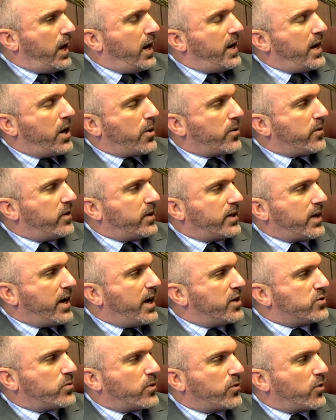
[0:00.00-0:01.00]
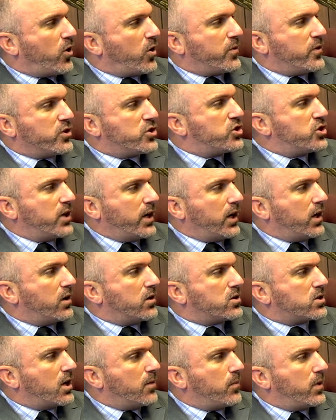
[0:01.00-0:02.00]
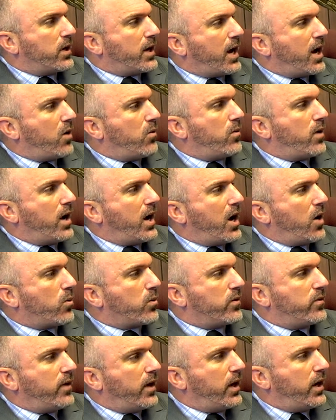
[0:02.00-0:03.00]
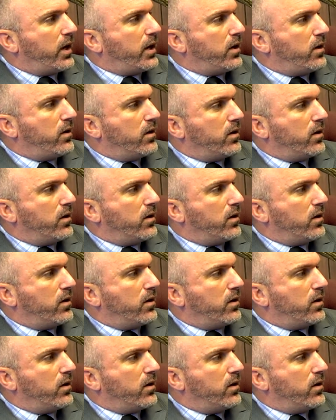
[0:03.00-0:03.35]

And how are the guys with all this change? I mean, how are they